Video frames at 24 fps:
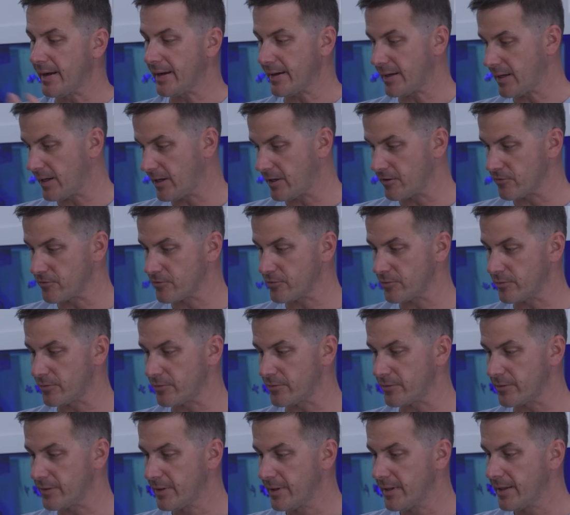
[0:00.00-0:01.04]
I can
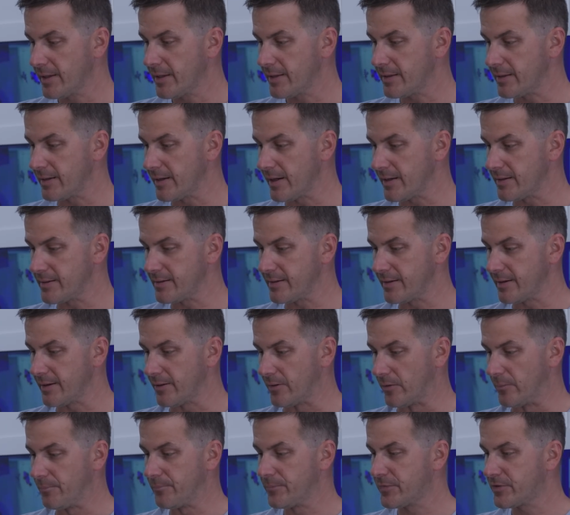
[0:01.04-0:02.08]
control the ATO.
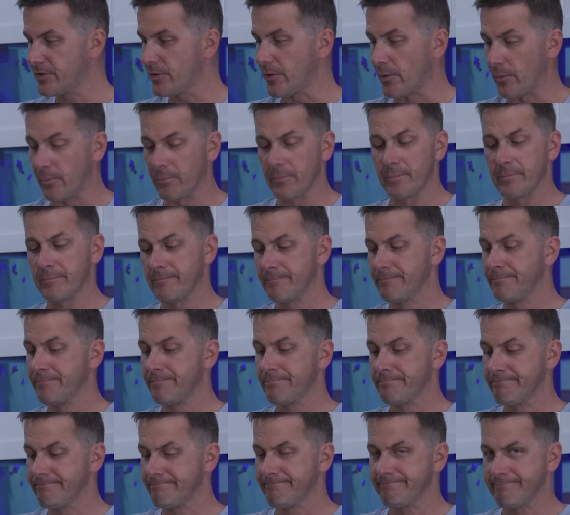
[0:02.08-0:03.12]
So
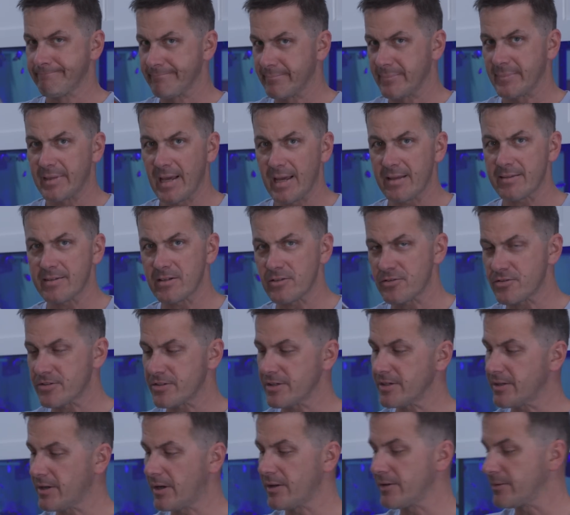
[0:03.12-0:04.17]
that's
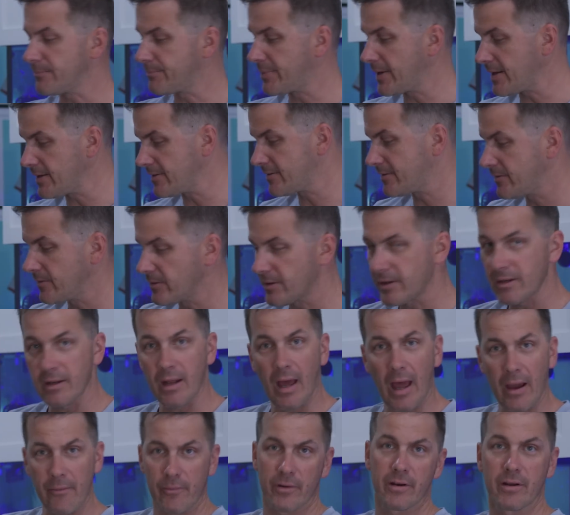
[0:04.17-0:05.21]
interesting on the base unit.
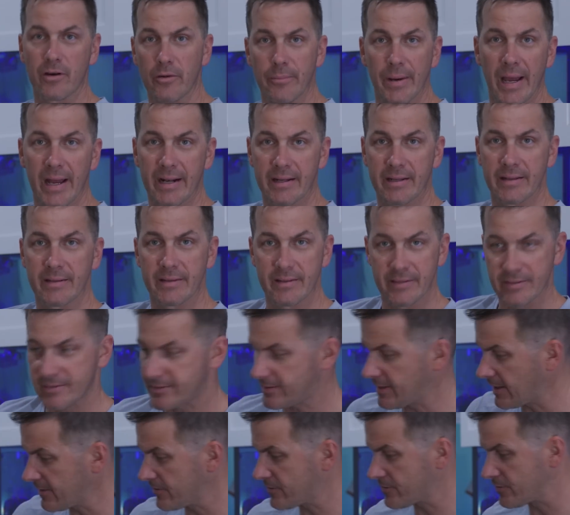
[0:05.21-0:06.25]
I wanna go back to these
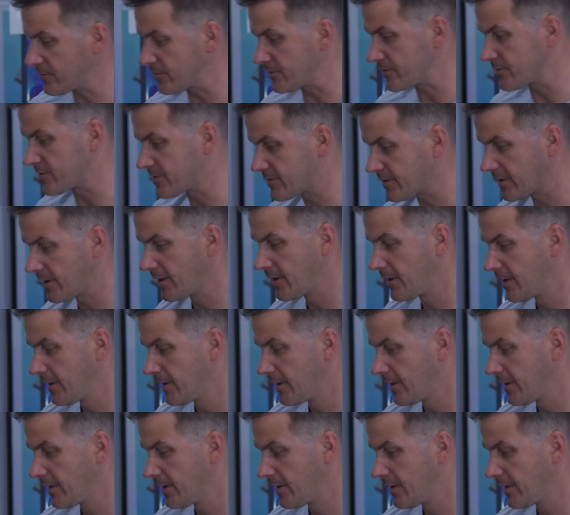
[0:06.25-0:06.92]
sensors